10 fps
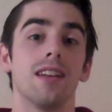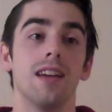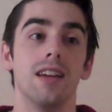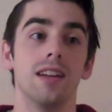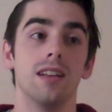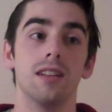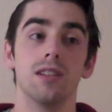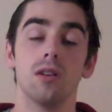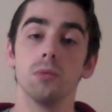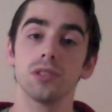and
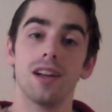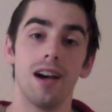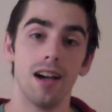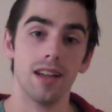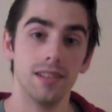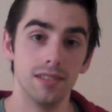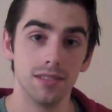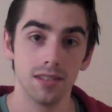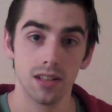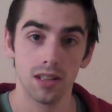almost hides
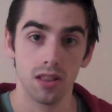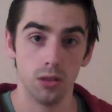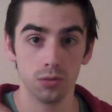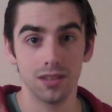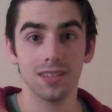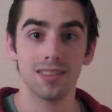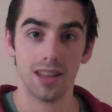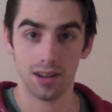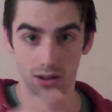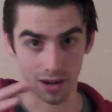those things
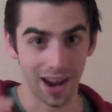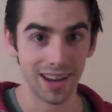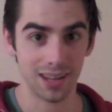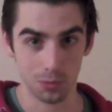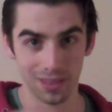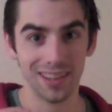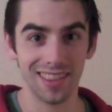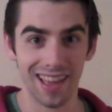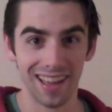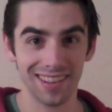that are hiding within
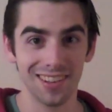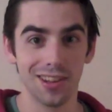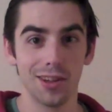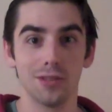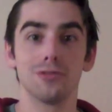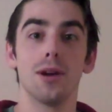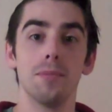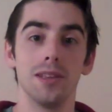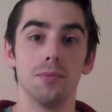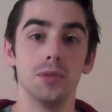that from
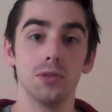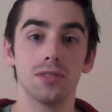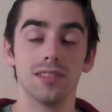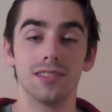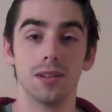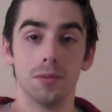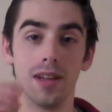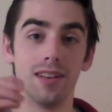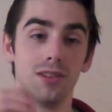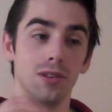the immune system.
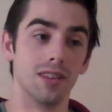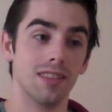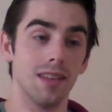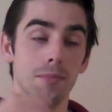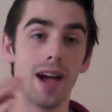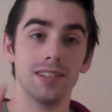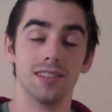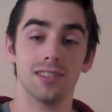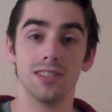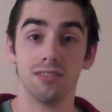And you can imagine
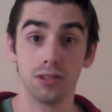this stuff